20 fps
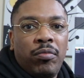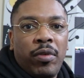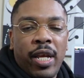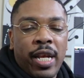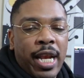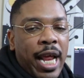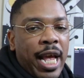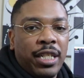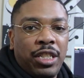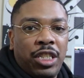
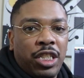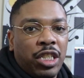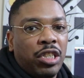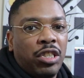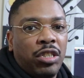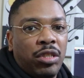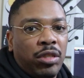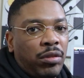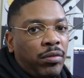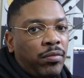And that's
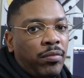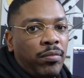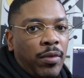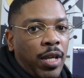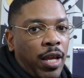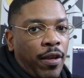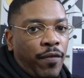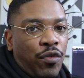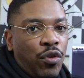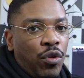just
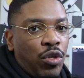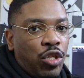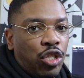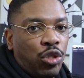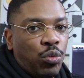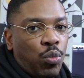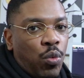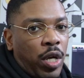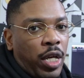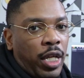if you
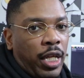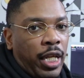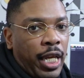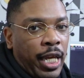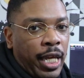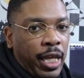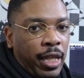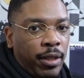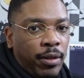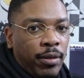just want to
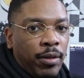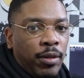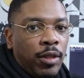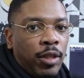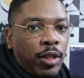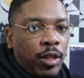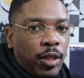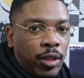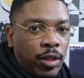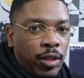get
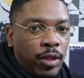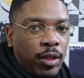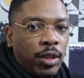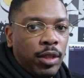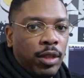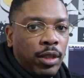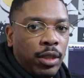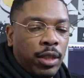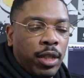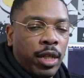
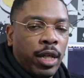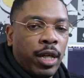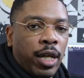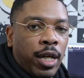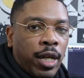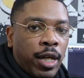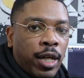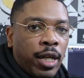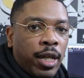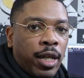
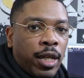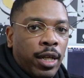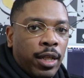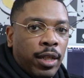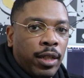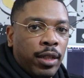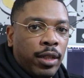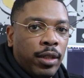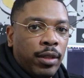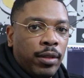
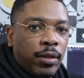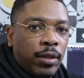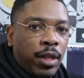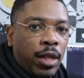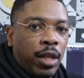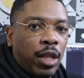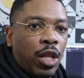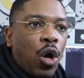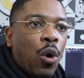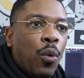the
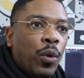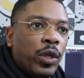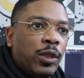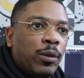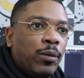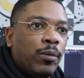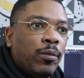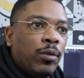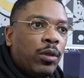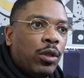
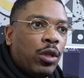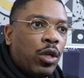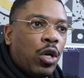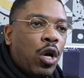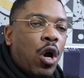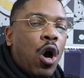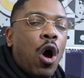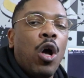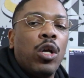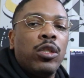lowest
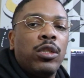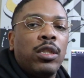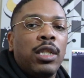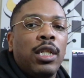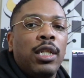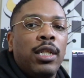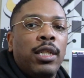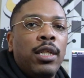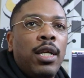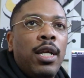cost,
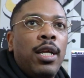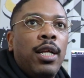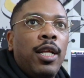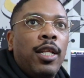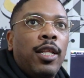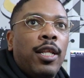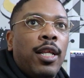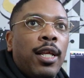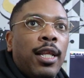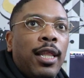
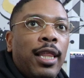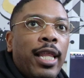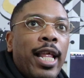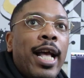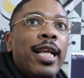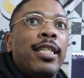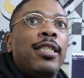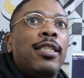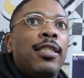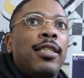the
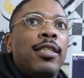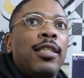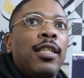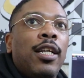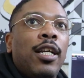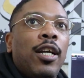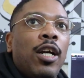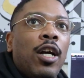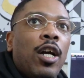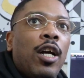less
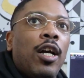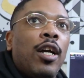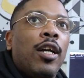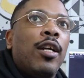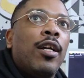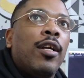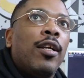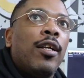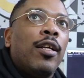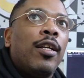
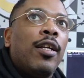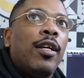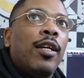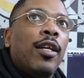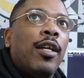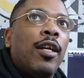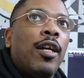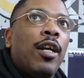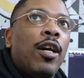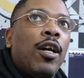
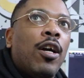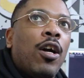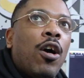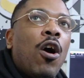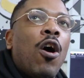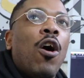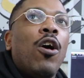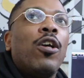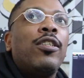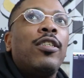
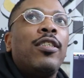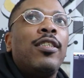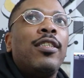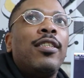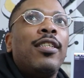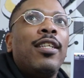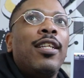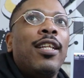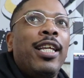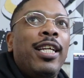
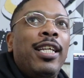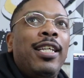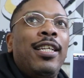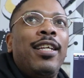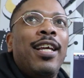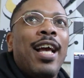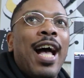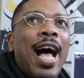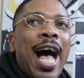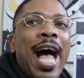costly
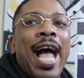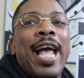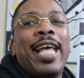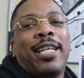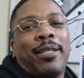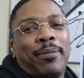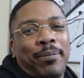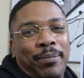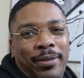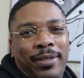
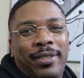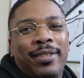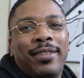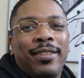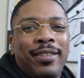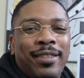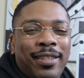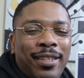items.